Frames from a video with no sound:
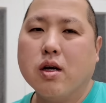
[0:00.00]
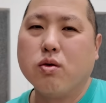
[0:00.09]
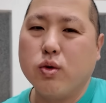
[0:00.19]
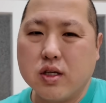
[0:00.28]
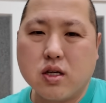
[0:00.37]

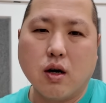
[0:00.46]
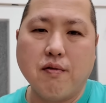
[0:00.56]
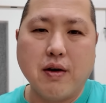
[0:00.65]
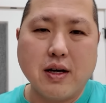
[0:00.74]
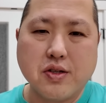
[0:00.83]
retail
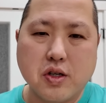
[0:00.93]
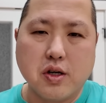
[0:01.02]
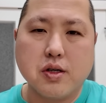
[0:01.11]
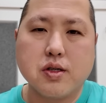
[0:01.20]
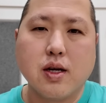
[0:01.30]

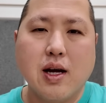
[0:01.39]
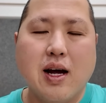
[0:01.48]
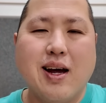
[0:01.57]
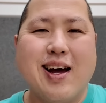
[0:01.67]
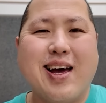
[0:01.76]
investors
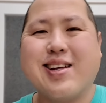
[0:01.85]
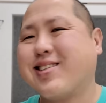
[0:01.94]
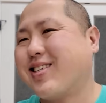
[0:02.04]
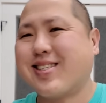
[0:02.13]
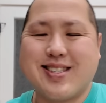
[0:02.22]

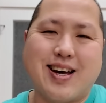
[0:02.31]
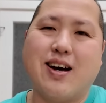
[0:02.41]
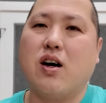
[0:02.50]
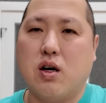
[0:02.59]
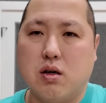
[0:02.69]
and
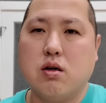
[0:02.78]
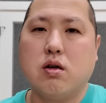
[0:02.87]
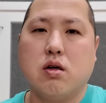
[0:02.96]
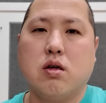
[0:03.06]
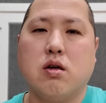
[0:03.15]

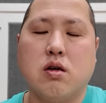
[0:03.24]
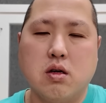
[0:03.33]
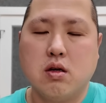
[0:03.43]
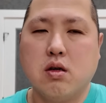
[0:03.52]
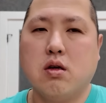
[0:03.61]
sell
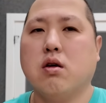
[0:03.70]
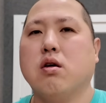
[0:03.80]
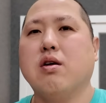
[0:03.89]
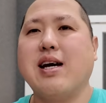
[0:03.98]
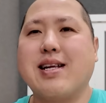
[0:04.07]

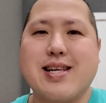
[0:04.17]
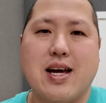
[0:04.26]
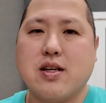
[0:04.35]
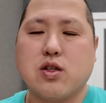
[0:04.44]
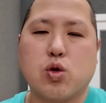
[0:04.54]
at the
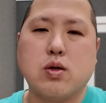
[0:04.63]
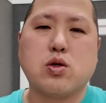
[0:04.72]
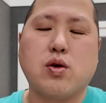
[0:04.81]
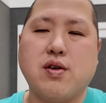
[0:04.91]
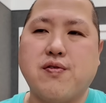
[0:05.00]
end of
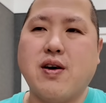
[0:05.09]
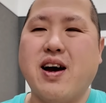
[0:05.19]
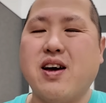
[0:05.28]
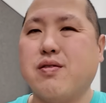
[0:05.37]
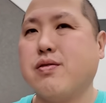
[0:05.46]

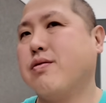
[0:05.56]
2025?